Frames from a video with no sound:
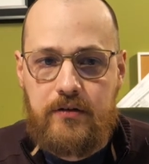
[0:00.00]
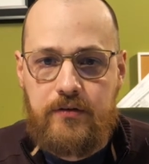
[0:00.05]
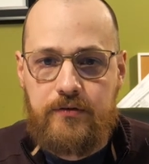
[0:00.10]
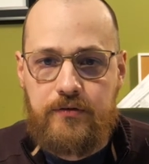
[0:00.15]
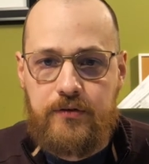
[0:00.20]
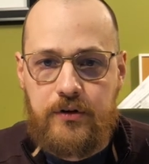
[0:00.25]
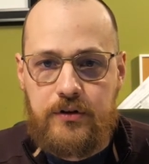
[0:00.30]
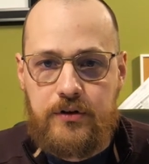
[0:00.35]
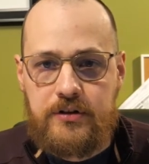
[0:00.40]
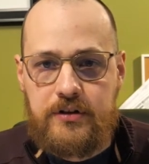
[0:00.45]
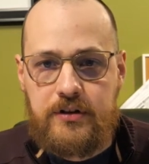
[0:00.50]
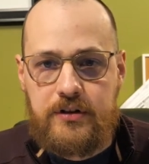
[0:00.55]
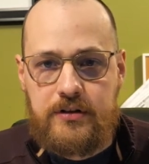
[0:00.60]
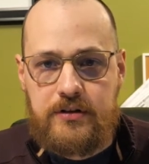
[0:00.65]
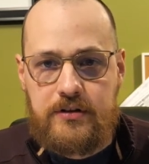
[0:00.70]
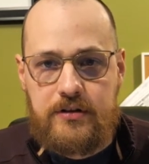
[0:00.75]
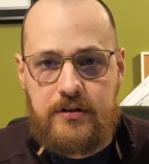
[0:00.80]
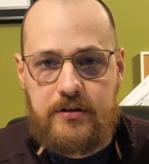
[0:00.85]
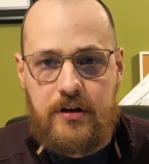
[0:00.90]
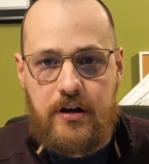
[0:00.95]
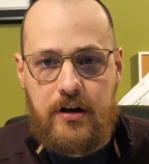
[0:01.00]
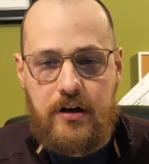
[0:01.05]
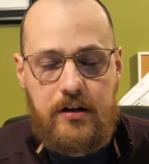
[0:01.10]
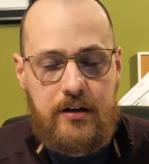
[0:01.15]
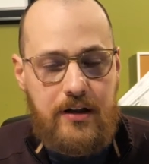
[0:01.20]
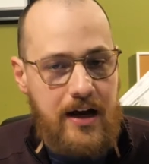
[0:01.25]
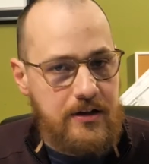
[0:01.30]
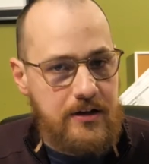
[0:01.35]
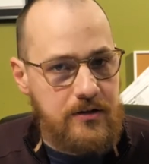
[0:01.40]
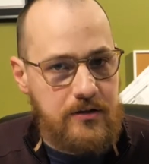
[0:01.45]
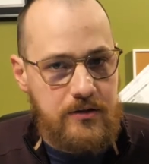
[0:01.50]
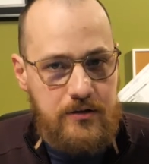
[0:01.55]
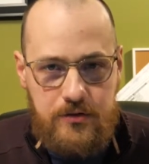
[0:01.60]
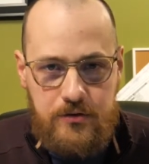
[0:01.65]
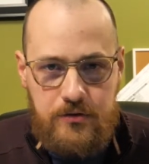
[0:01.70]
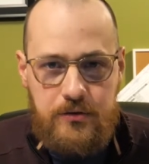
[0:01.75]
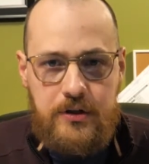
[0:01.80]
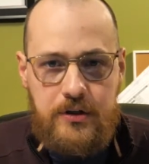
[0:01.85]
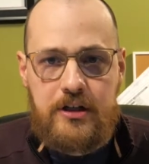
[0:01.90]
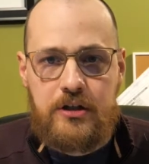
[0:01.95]
verses, uh, Colossians
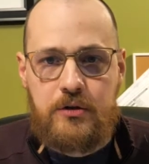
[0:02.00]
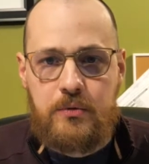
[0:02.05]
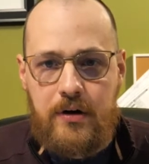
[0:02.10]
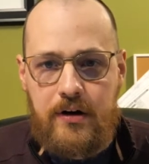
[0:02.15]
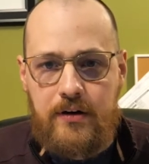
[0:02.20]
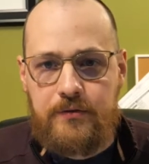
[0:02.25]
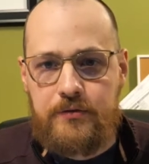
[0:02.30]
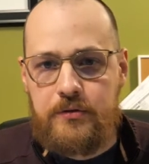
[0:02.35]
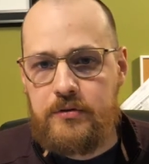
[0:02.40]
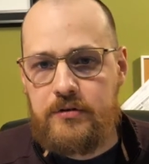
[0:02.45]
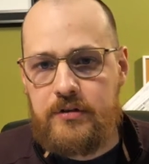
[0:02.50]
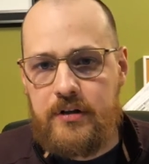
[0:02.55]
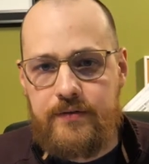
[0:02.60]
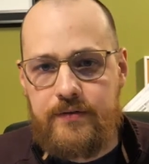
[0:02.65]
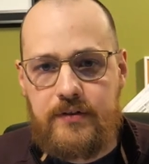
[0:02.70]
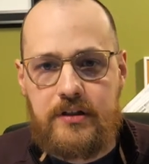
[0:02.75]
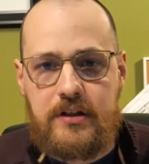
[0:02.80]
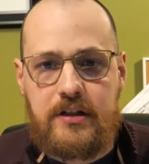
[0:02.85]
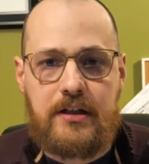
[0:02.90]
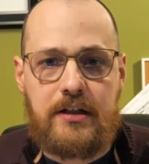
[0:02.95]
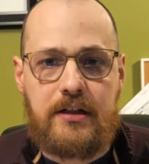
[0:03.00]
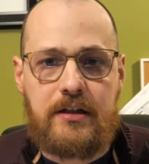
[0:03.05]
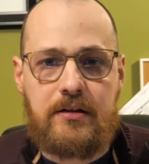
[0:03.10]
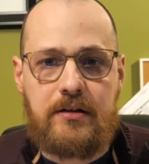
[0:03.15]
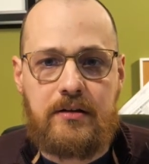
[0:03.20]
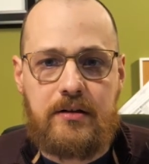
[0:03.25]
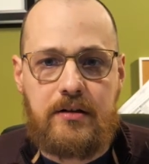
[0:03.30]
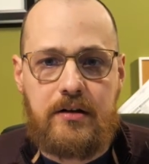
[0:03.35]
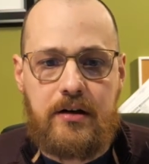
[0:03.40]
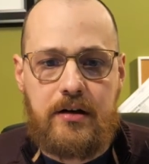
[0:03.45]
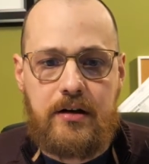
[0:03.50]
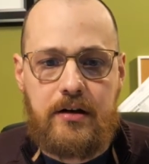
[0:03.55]
3, 12 through 17,